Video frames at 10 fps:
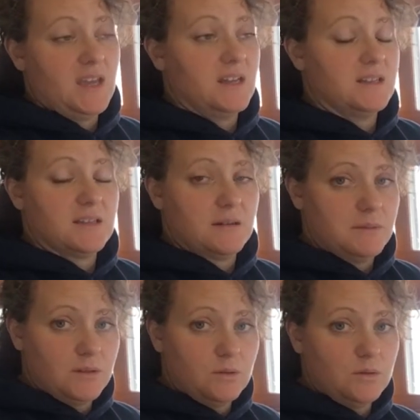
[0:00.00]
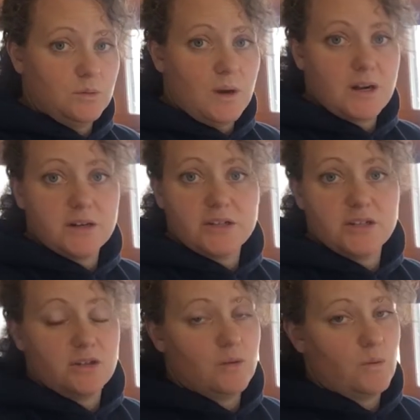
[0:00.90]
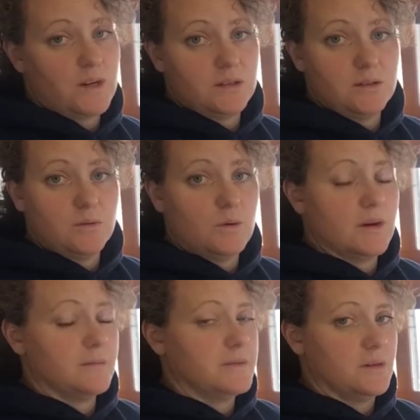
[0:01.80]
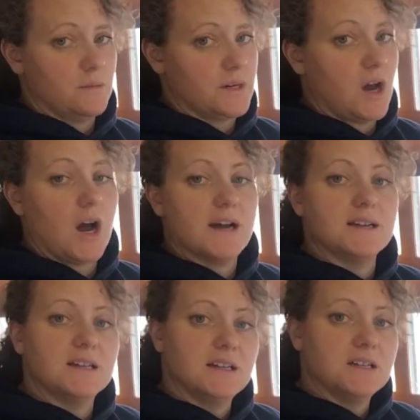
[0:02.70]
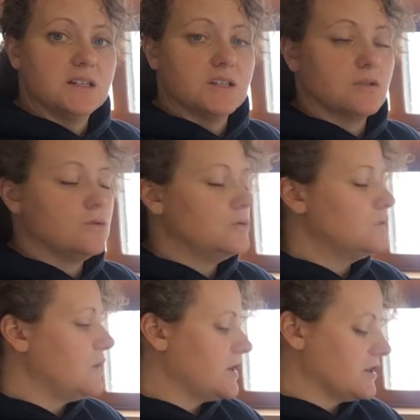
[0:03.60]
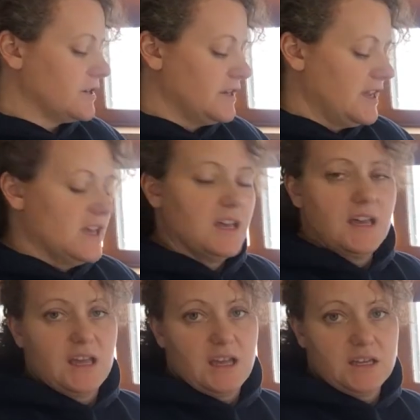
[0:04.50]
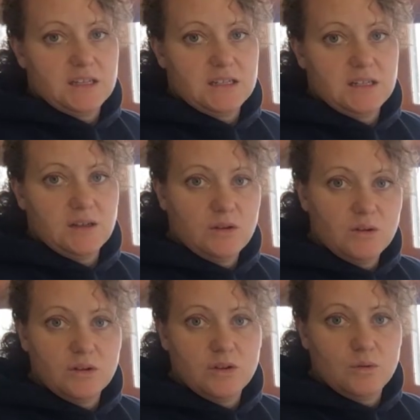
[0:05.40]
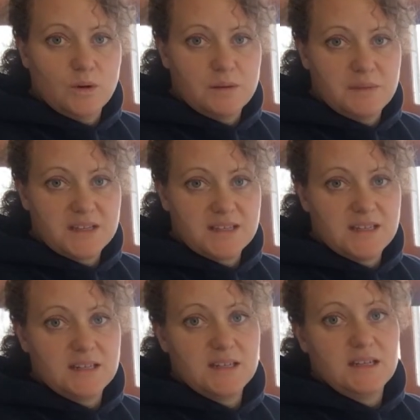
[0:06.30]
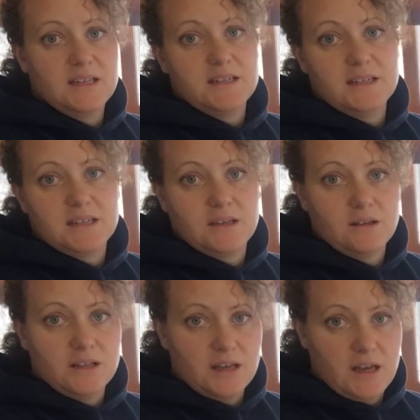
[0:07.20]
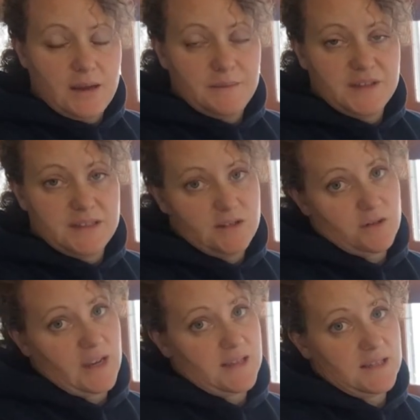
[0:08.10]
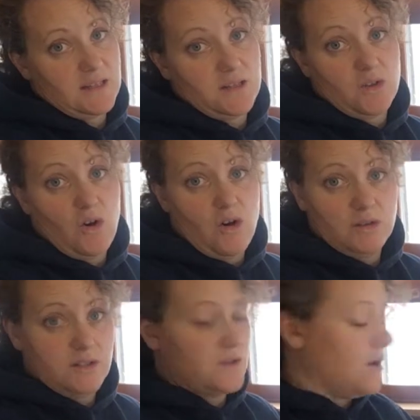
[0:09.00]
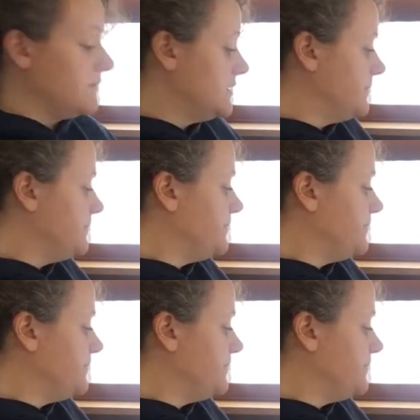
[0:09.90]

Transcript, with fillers: and it's gonna be cool water, so you don't want it lukewarm, you don't want it hot, just cool water. And you wanna mix it until um, the citric acid is all dissolved.